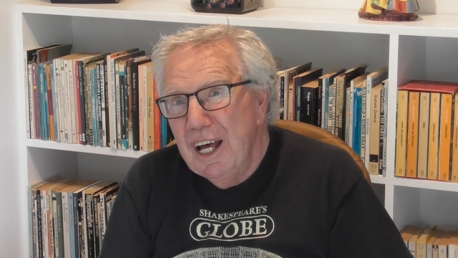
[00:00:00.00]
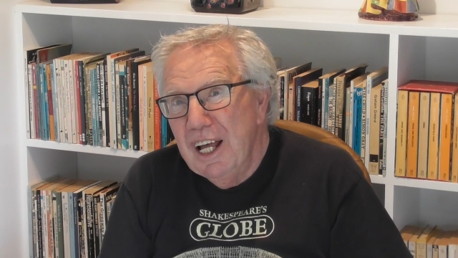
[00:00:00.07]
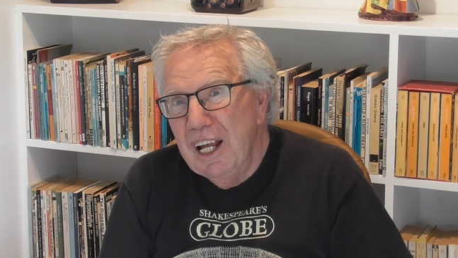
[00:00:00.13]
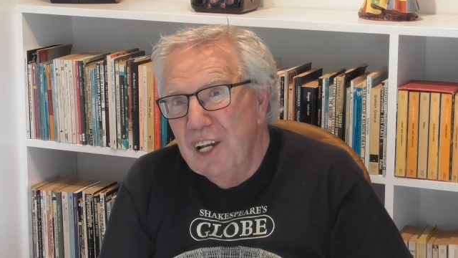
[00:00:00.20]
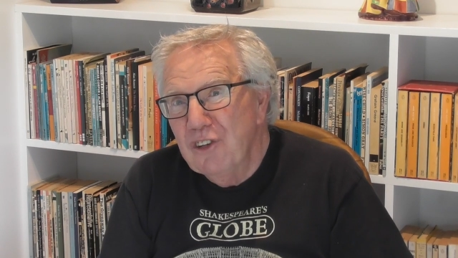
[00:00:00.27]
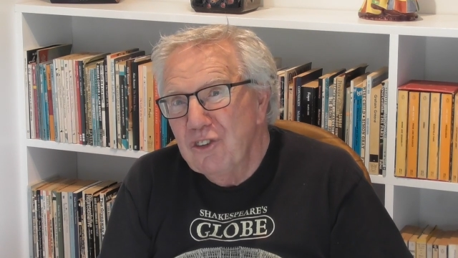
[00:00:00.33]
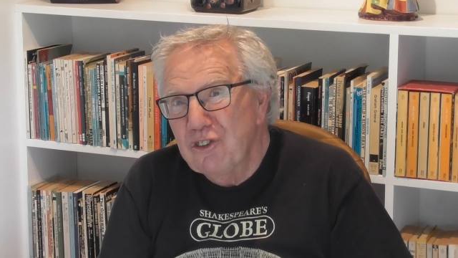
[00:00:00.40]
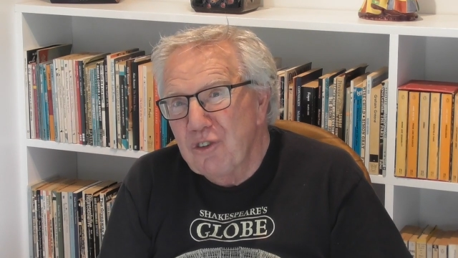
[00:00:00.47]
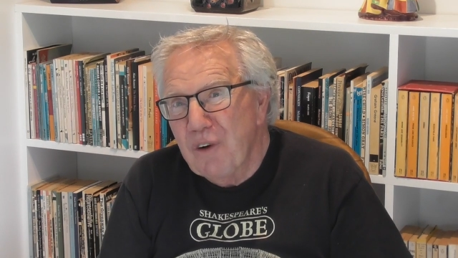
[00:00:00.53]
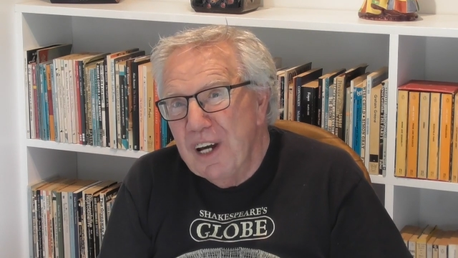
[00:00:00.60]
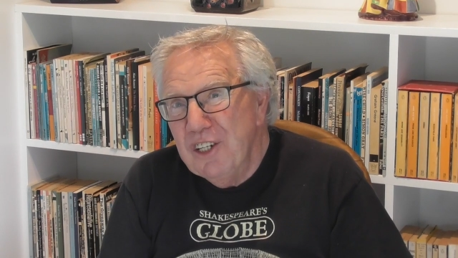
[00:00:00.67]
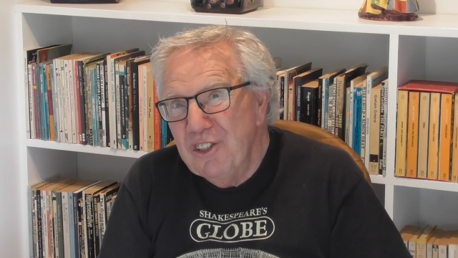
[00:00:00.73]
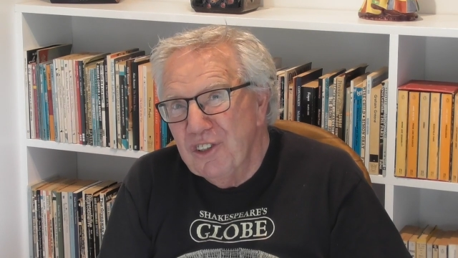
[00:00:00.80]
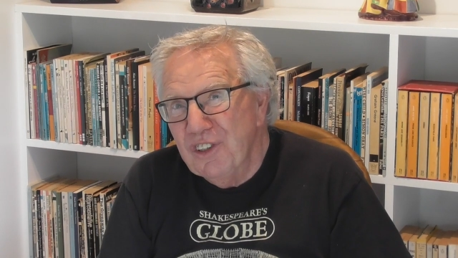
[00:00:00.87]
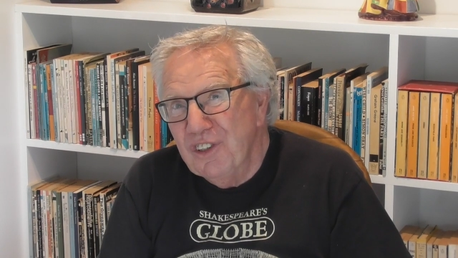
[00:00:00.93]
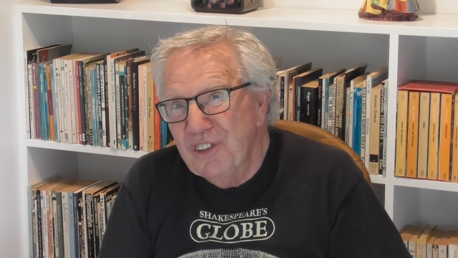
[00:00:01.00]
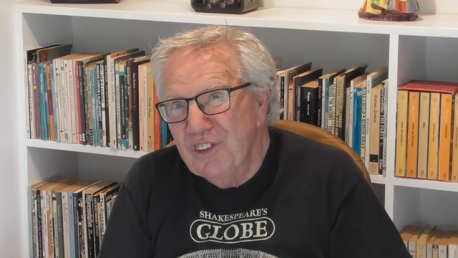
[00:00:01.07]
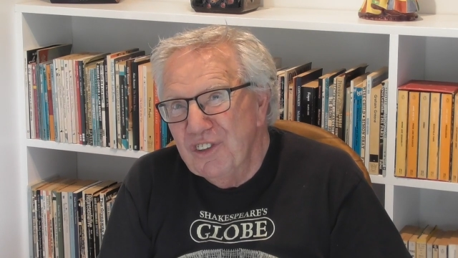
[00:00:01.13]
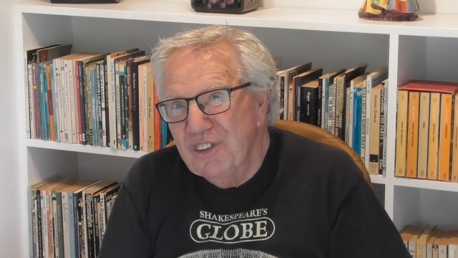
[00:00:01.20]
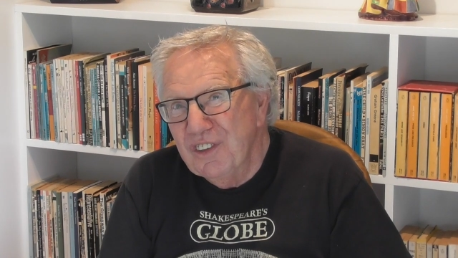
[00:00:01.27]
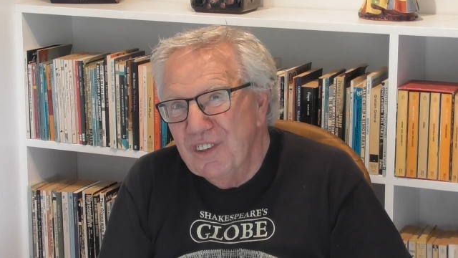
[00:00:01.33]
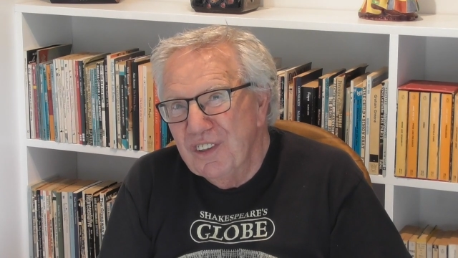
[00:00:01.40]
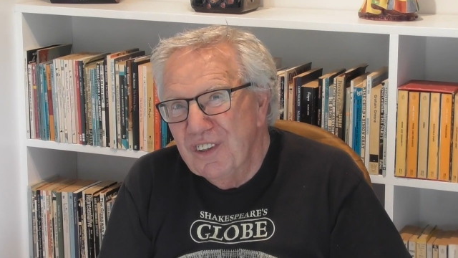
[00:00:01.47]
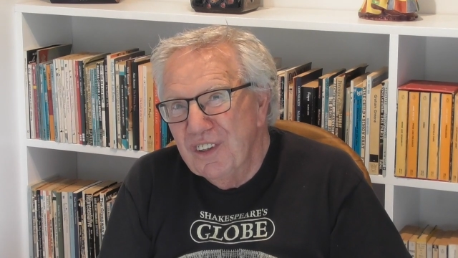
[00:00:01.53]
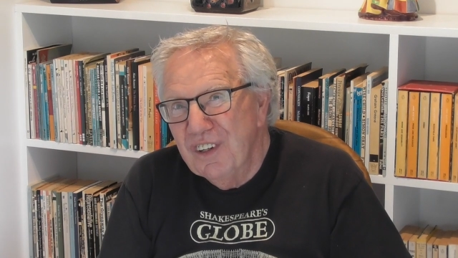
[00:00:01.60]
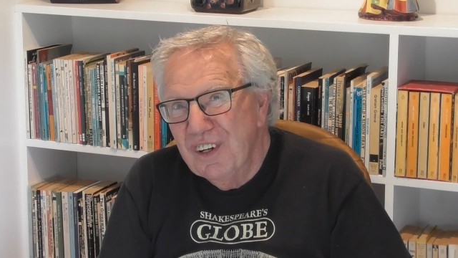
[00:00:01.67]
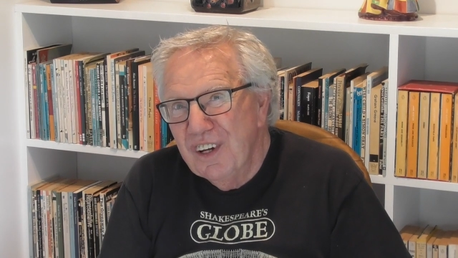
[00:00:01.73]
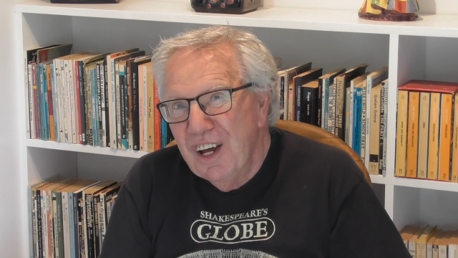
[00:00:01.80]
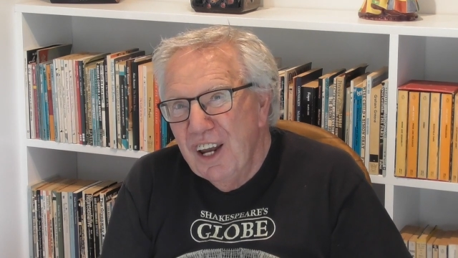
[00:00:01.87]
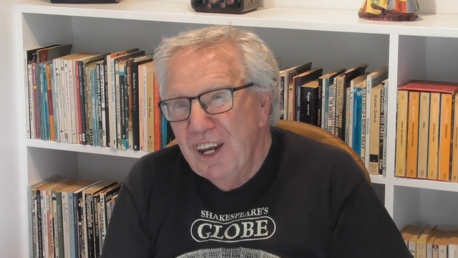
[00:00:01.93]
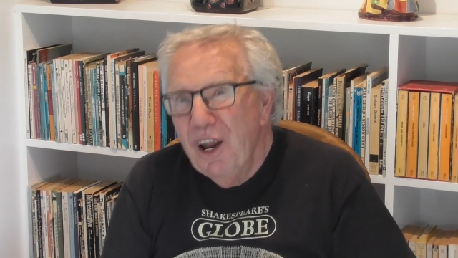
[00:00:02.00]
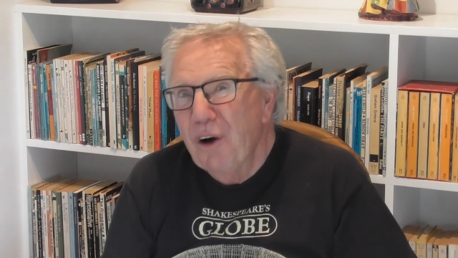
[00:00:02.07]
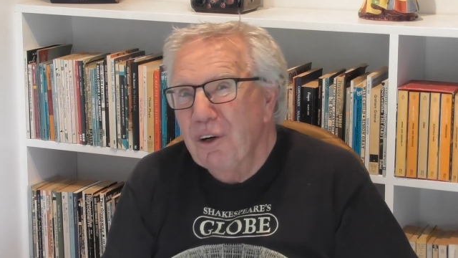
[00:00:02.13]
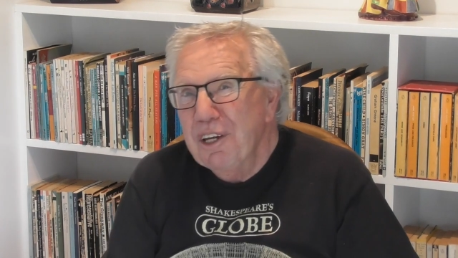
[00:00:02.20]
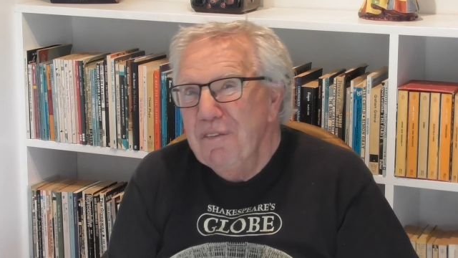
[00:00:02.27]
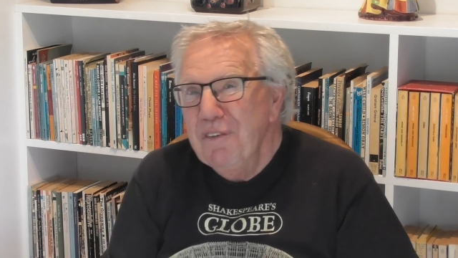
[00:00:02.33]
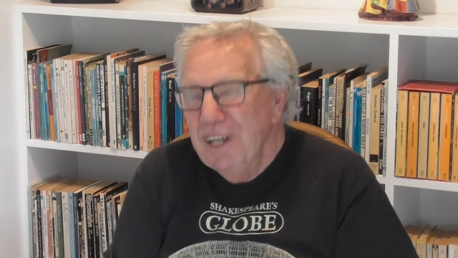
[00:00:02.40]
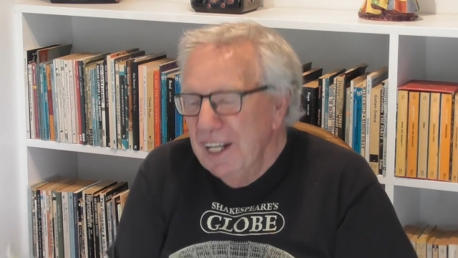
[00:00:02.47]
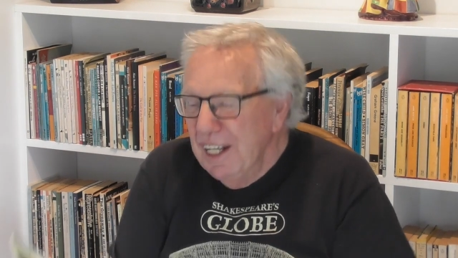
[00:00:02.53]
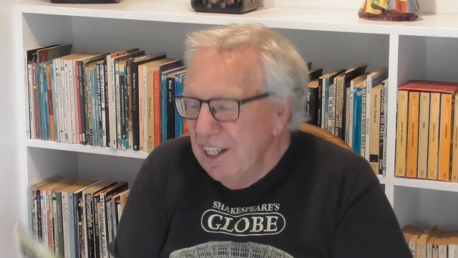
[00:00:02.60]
illustrations. Now, I'll give you an